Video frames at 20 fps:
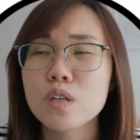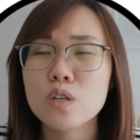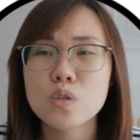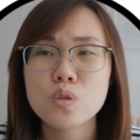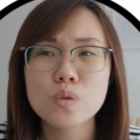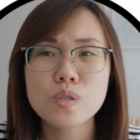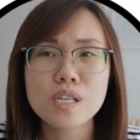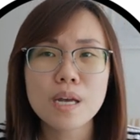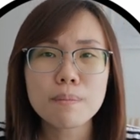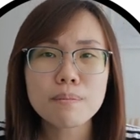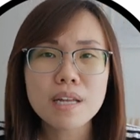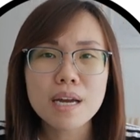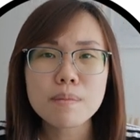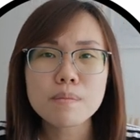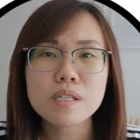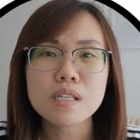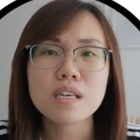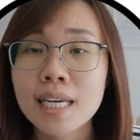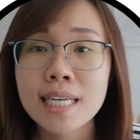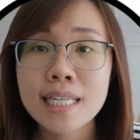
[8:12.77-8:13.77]
So
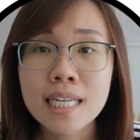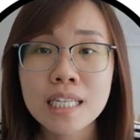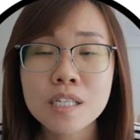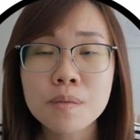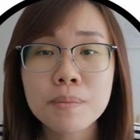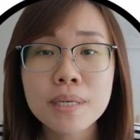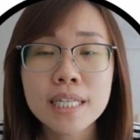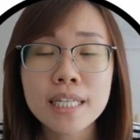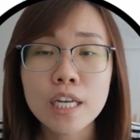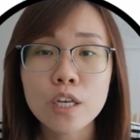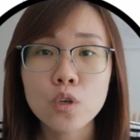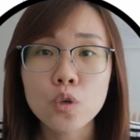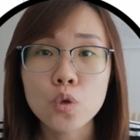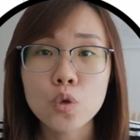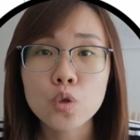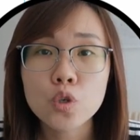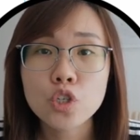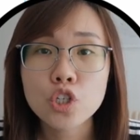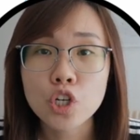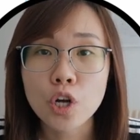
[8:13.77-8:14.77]
sometimes it doesn't mean that you
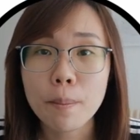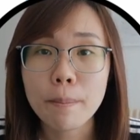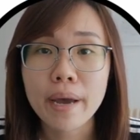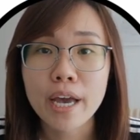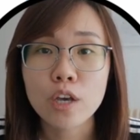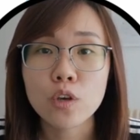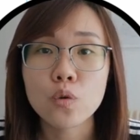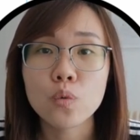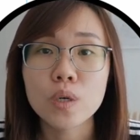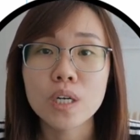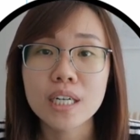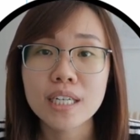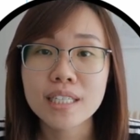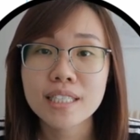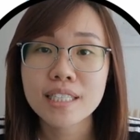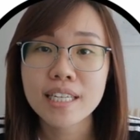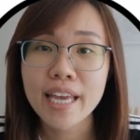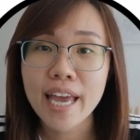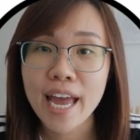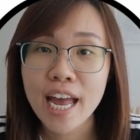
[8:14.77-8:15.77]
use Shopback, you will
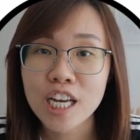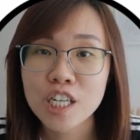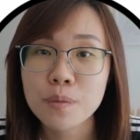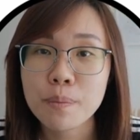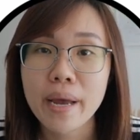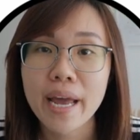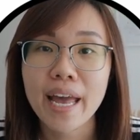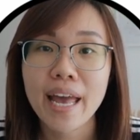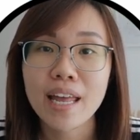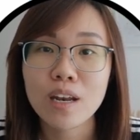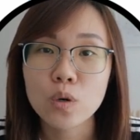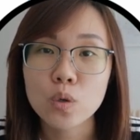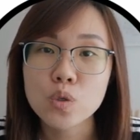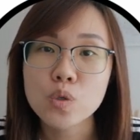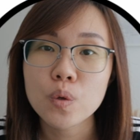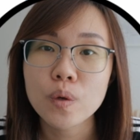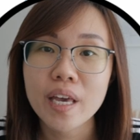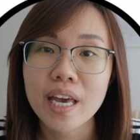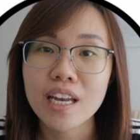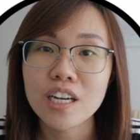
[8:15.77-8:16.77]
earn cashback and
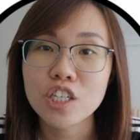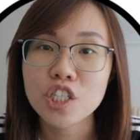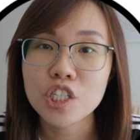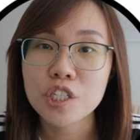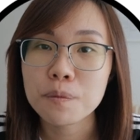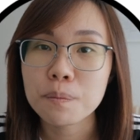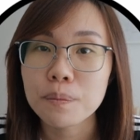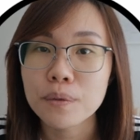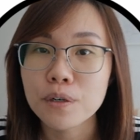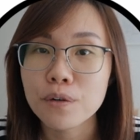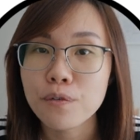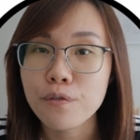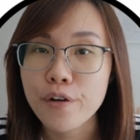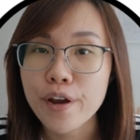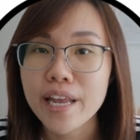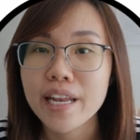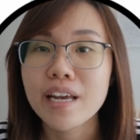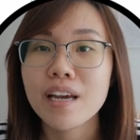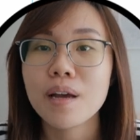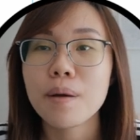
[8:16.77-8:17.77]
also get a cheaper
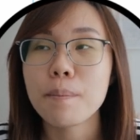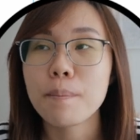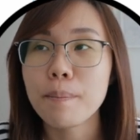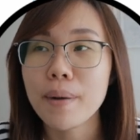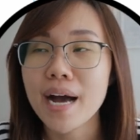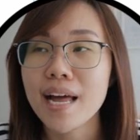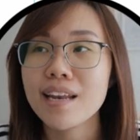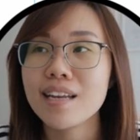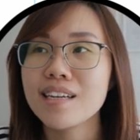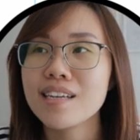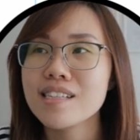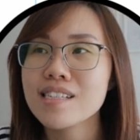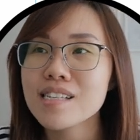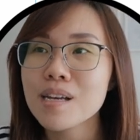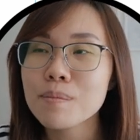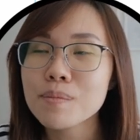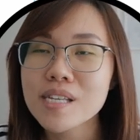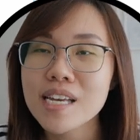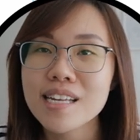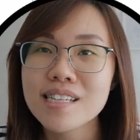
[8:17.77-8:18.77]
rate. But in
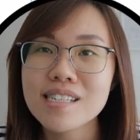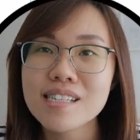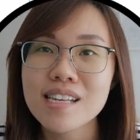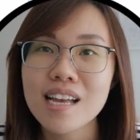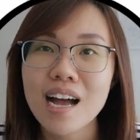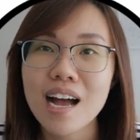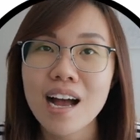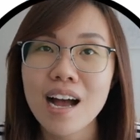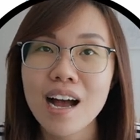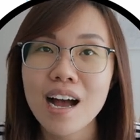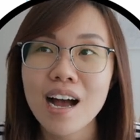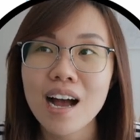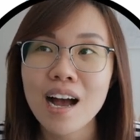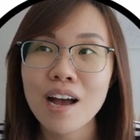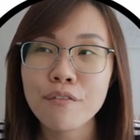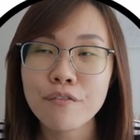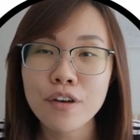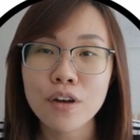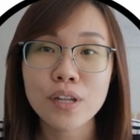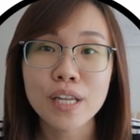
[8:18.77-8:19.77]
some sense,
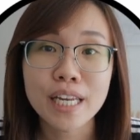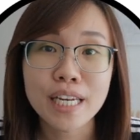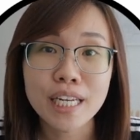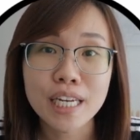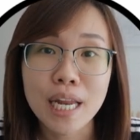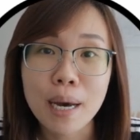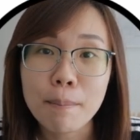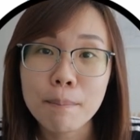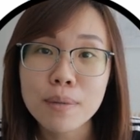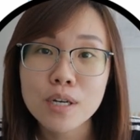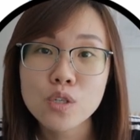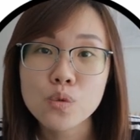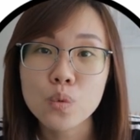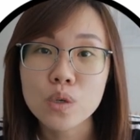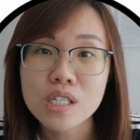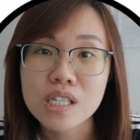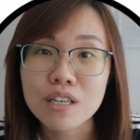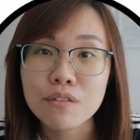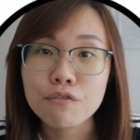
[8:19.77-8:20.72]
I felt that the numbers was